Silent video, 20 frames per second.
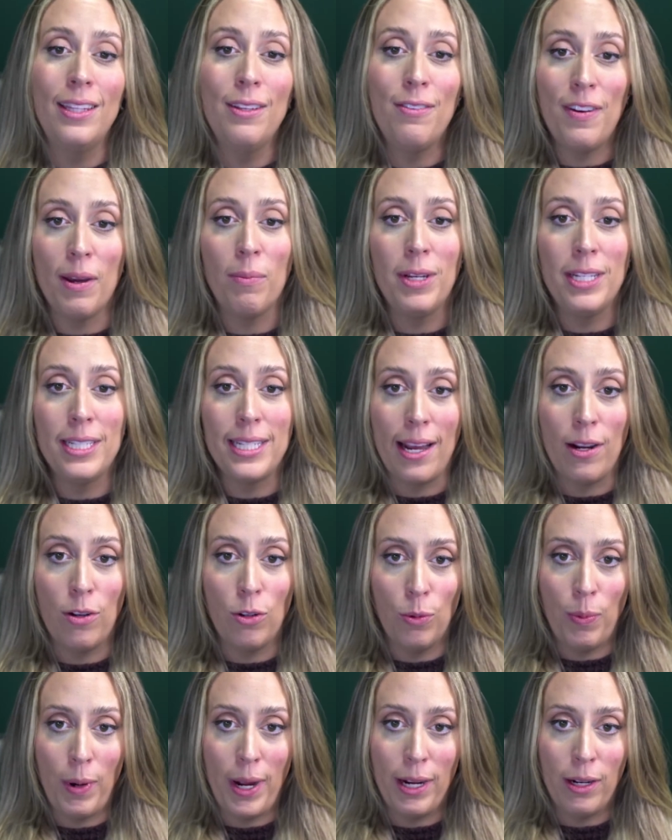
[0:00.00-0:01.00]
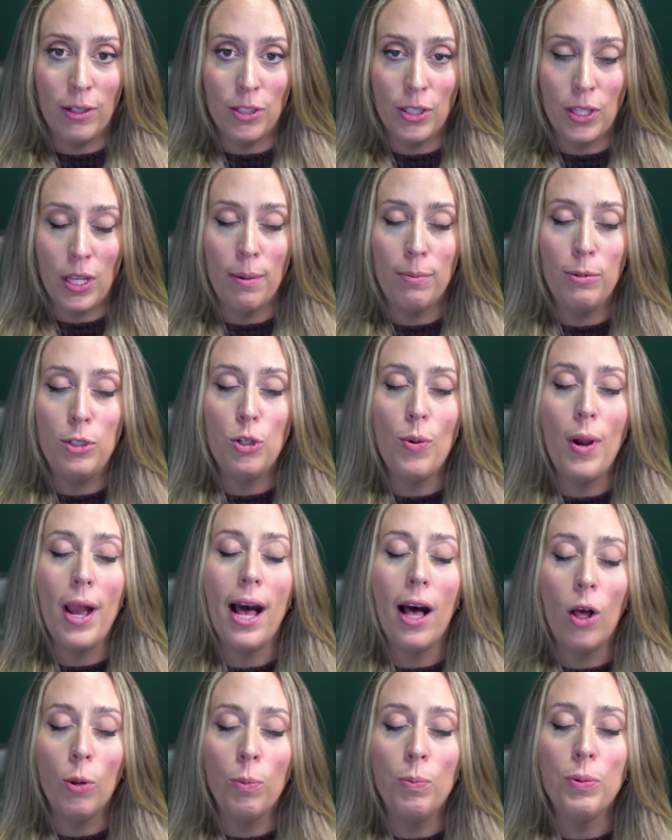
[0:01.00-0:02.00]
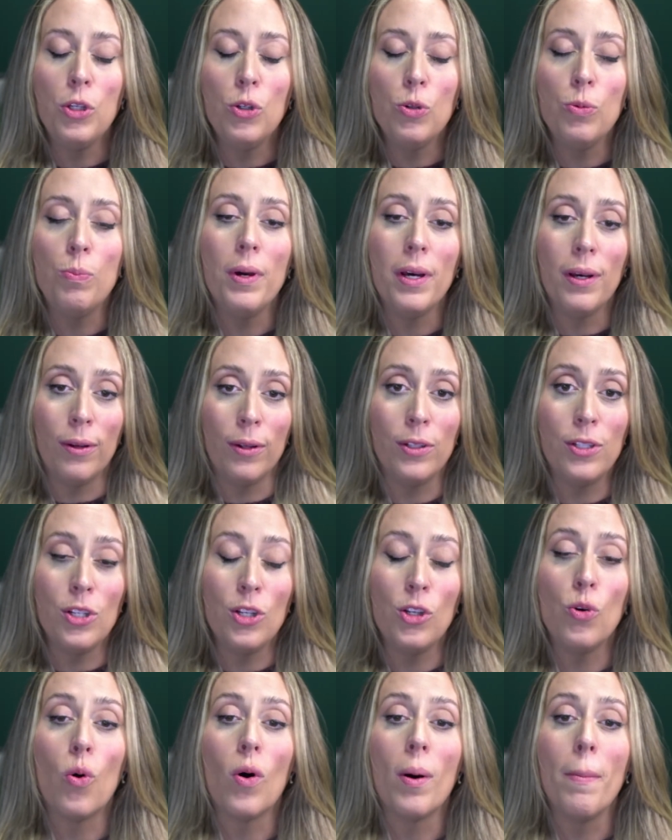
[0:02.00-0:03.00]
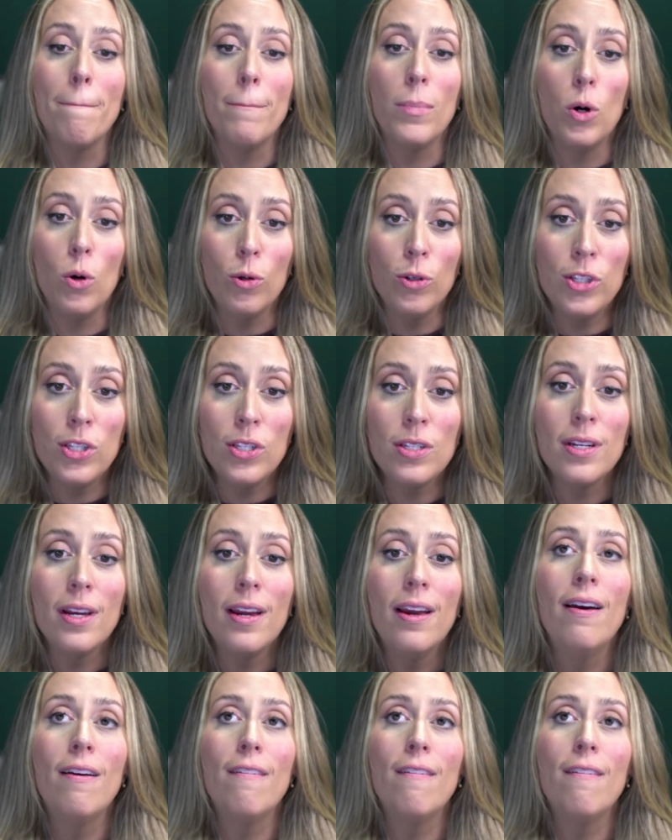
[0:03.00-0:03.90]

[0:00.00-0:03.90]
the Family Cyclebreakers Club to help you build your most